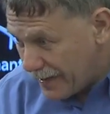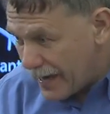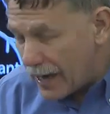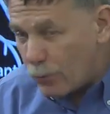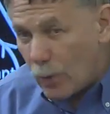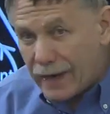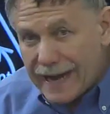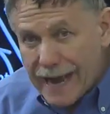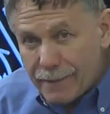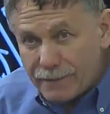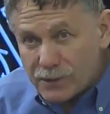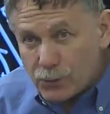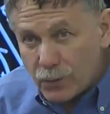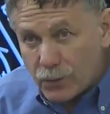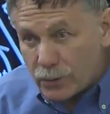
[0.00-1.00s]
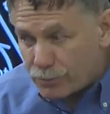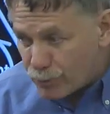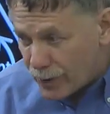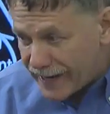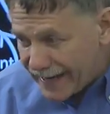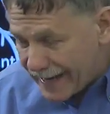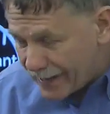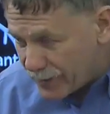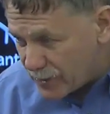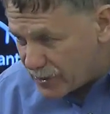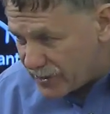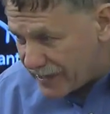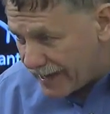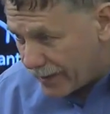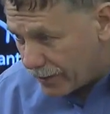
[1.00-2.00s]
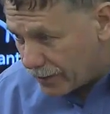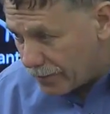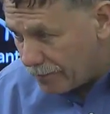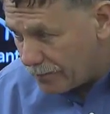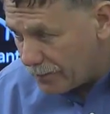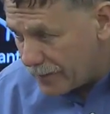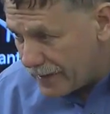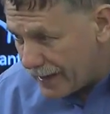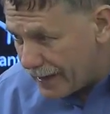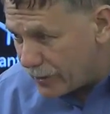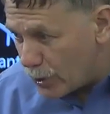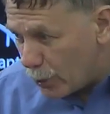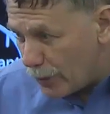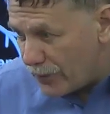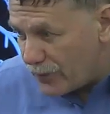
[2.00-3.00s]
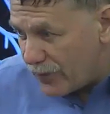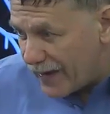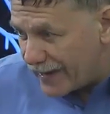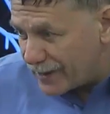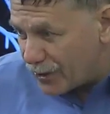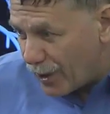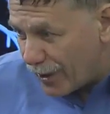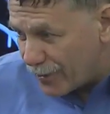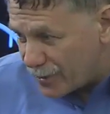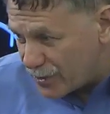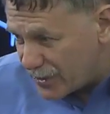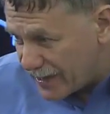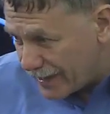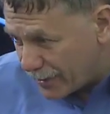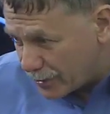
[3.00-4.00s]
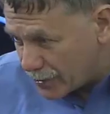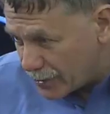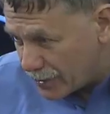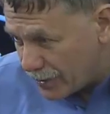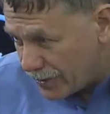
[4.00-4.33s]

And what happens when it would break out of the cell and go infect other cells?